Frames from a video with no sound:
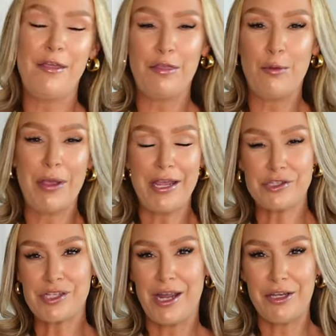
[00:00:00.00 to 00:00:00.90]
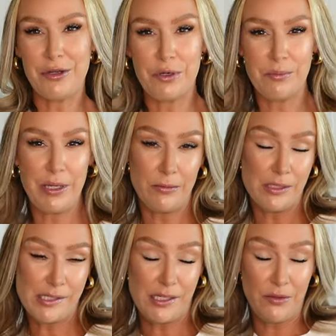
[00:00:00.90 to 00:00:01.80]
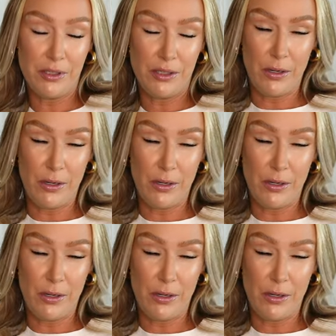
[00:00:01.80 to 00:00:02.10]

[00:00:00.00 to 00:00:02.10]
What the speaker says: the beige side, you wouldn't be able to see it really